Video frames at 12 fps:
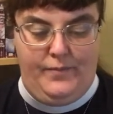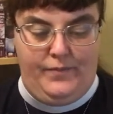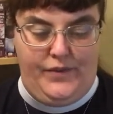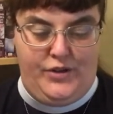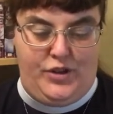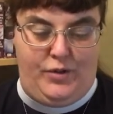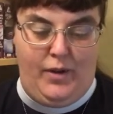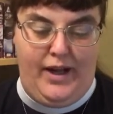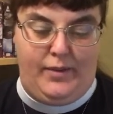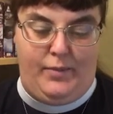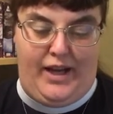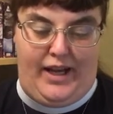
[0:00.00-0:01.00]
She read a
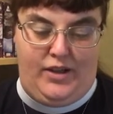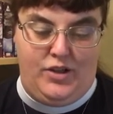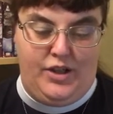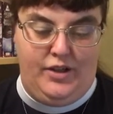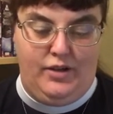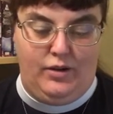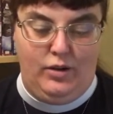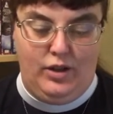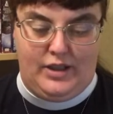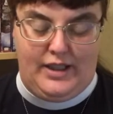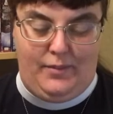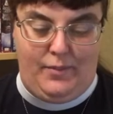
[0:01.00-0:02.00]
page, looked
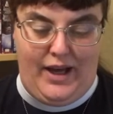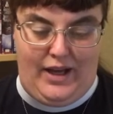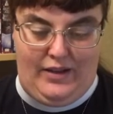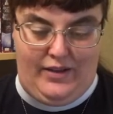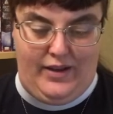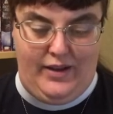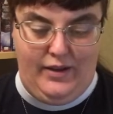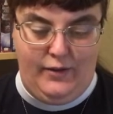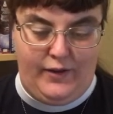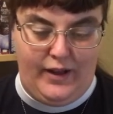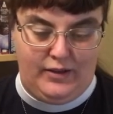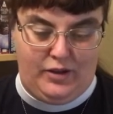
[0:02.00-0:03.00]
at Beth,
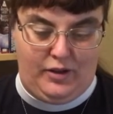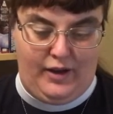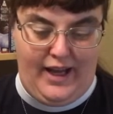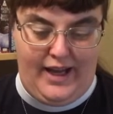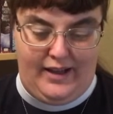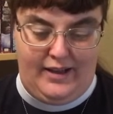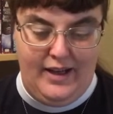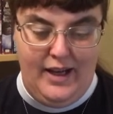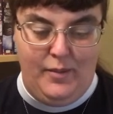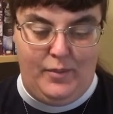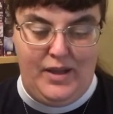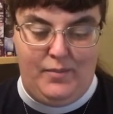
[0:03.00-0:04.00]
felt her head,
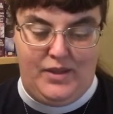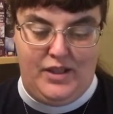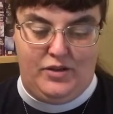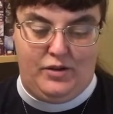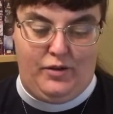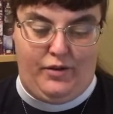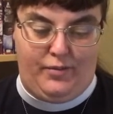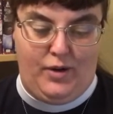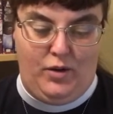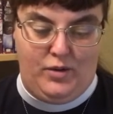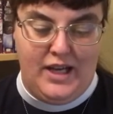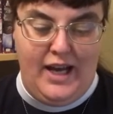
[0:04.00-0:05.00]
peeped into her
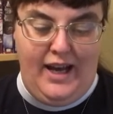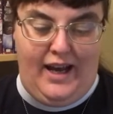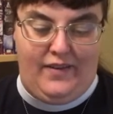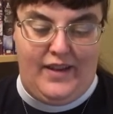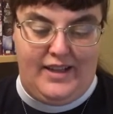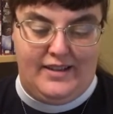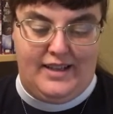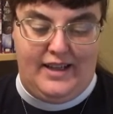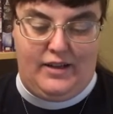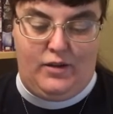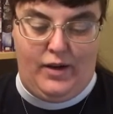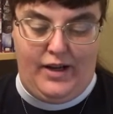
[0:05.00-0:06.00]
throat, and then said
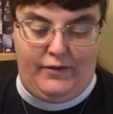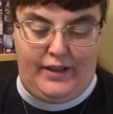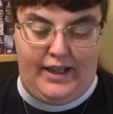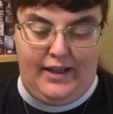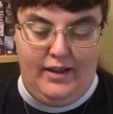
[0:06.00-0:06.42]
gravely,